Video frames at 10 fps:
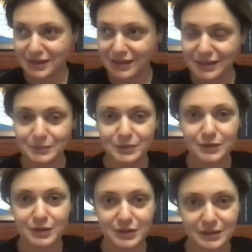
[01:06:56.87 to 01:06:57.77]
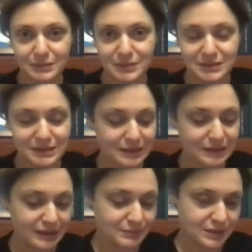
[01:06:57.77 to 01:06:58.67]
employment
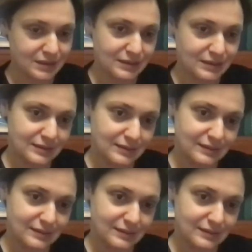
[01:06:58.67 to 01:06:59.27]
claims, and